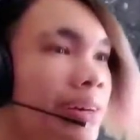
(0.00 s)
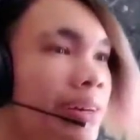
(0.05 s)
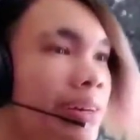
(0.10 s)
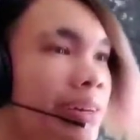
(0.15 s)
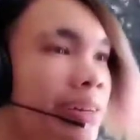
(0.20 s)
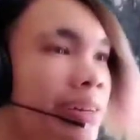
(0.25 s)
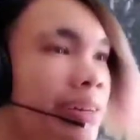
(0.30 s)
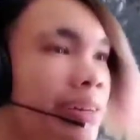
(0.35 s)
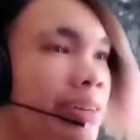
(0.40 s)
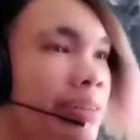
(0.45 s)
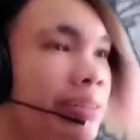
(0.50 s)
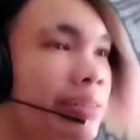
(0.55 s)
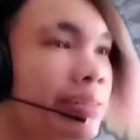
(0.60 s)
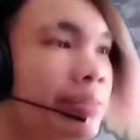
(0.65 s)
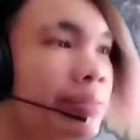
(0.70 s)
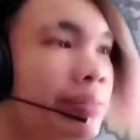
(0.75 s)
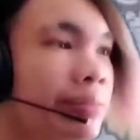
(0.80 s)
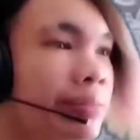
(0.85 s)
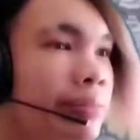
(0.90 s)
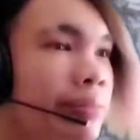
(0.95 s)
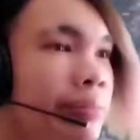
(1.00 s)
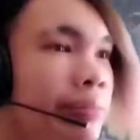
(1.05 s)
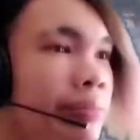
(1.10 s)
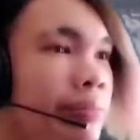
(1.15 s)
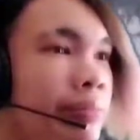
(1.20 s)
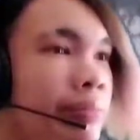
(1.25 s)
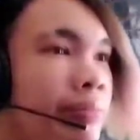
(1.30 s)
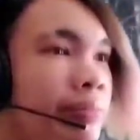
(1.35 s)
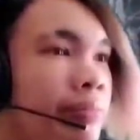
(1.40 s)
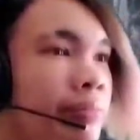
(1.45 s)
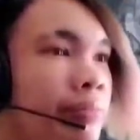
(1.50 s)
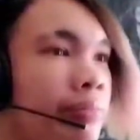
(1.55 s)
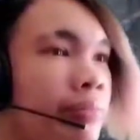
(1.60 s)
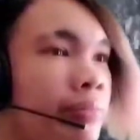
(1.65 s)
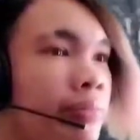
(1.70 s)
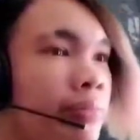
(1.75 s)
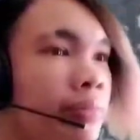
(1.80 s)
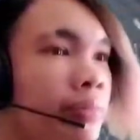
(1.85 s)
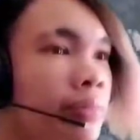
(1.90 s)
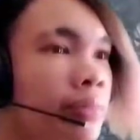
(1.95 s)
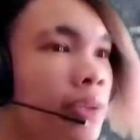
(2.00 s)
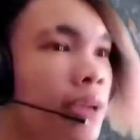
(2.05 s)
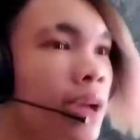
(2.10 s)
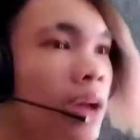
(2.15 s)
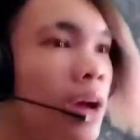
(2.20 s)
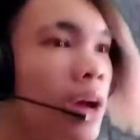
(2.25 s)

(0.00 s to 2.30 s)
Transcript: Nothing is said.